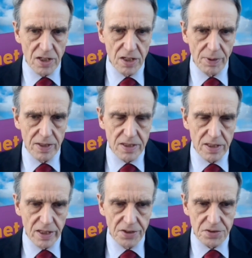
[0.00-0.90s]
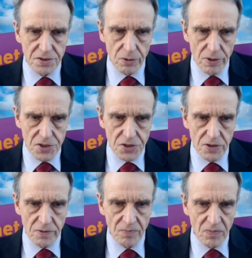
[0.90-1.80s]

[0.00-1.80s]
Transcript: and he basically answered the question.